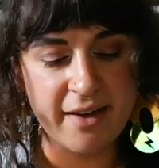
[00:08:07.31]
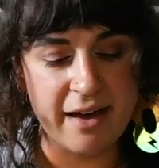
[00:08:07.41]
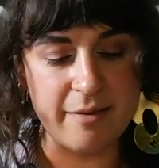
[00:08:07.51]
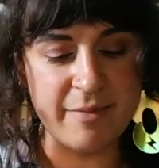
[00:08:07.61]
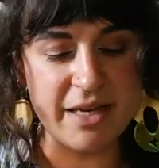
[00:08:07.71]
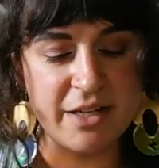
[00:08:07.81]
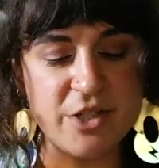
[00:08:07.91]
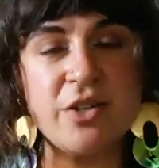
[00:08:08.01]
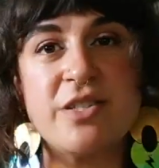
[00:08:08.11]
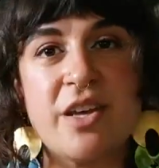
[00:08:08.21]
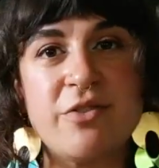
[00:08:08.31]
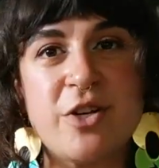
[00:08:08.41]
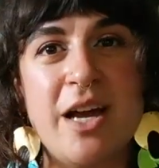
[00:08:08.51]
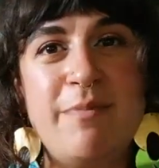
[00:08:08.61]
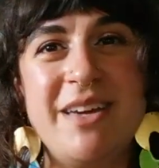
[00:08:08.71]
at making sure
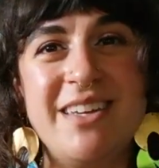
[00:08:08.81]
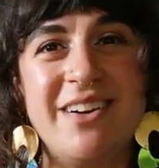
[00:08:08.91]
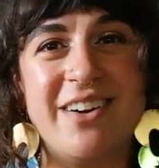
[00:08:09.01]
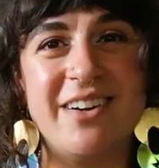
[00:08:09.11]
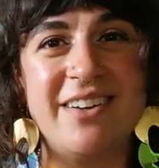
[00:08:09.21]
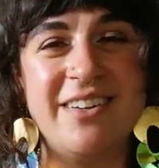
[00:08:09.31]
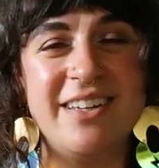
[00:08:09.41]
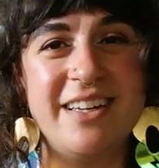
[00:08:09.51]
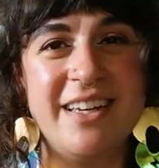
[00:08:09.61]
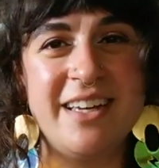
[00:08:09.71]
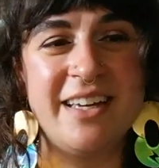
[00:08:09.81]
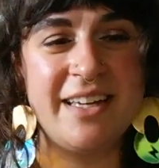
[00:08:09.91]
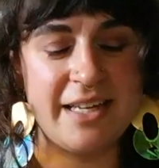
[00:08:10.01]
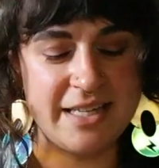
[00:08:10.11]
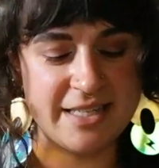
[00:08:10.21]
self-striping yarn
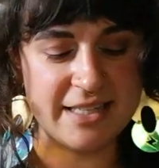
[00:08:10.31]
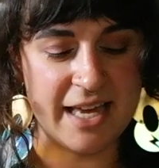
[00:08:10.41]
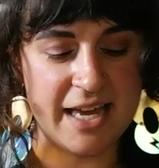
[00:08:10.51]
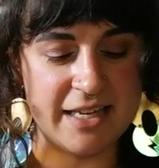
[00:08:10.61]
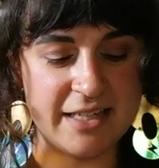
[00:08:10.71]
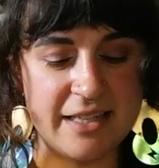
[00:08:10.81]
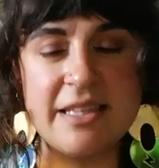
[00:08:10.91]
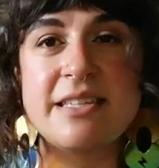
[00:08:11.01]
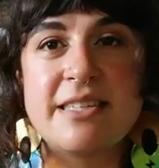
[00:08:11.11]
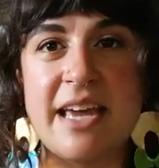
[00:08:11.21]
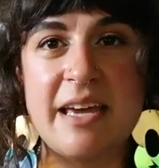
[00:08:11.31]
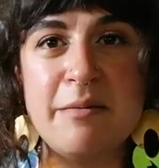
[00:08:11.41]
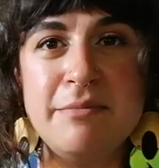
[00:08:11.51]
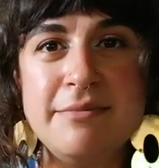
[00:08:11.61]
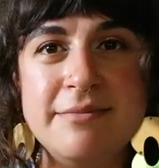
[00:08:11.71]
is like the
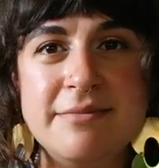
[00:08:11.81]
same.